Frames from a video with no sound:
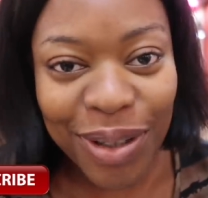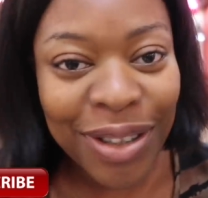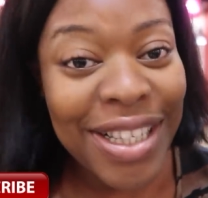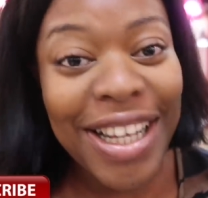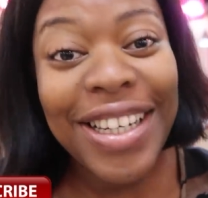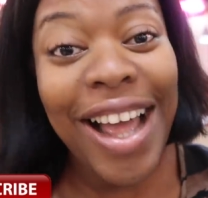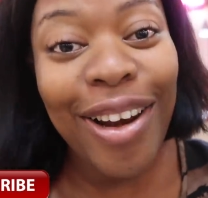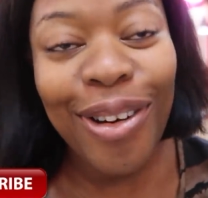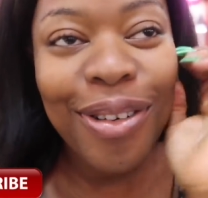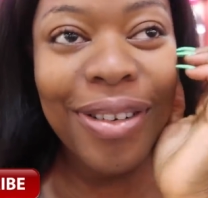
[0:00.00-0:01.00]
We're not staying that
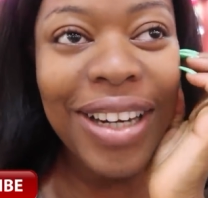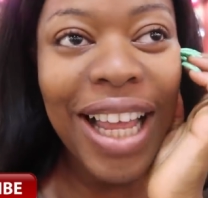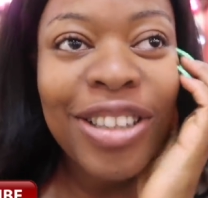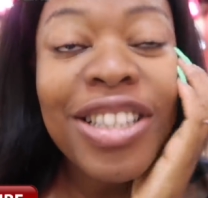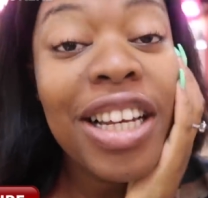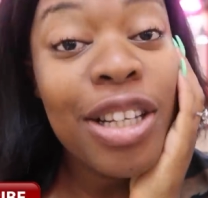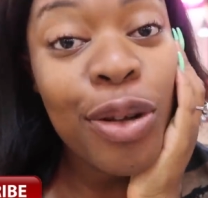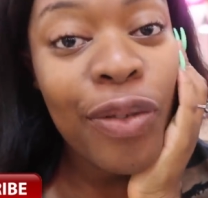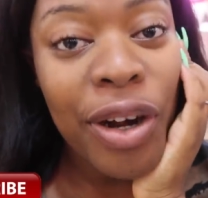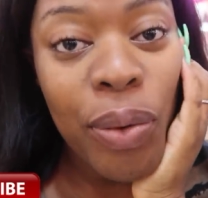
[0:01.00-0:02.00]
long, like just a
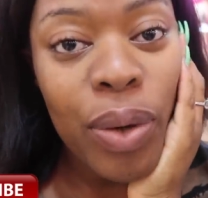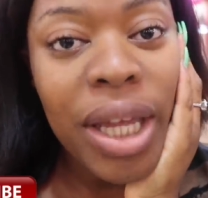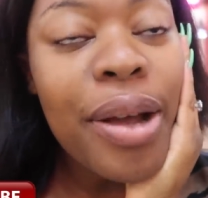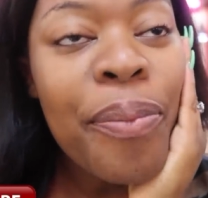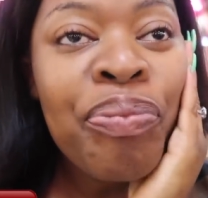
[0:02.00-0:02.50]
little over a week